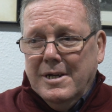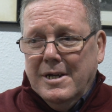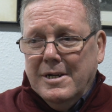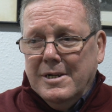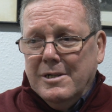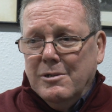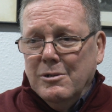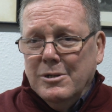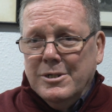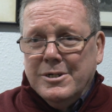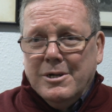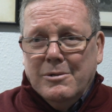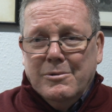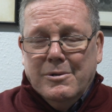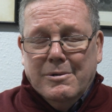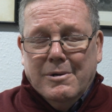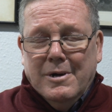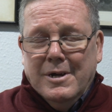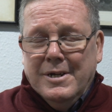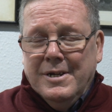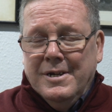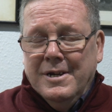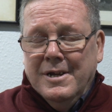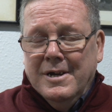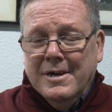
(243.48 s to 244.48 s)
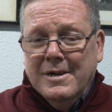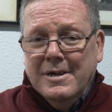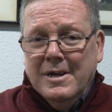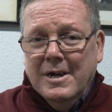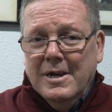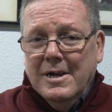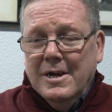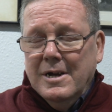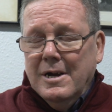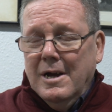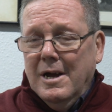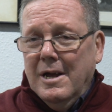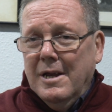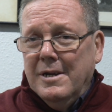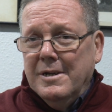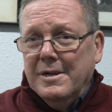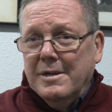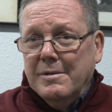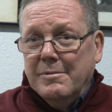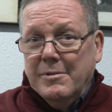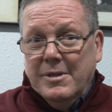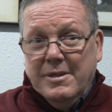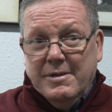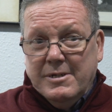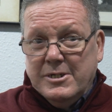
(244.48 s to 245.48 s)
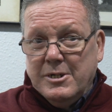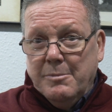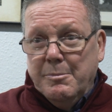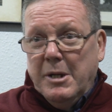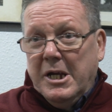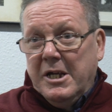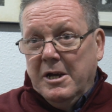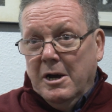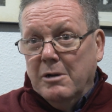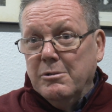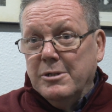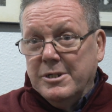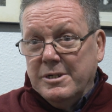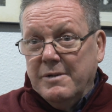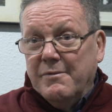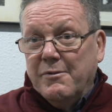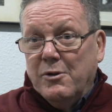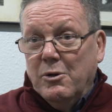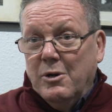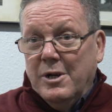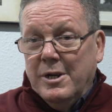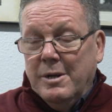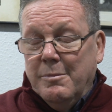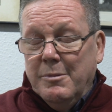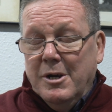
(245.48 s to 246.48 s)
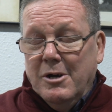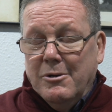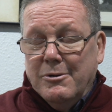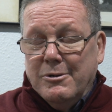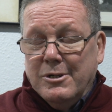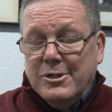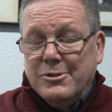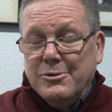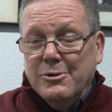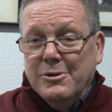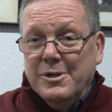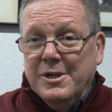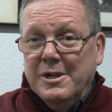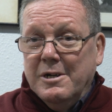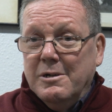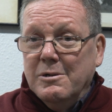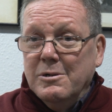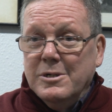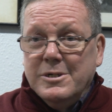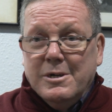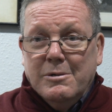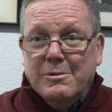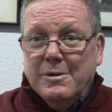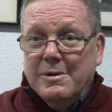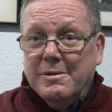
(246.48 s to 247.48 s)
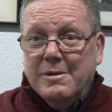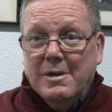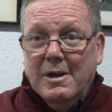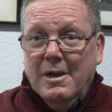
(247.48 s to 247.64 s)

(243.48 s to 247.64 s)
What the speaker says: goes out and it's a big house they've got in the Melrose Road, and he goes out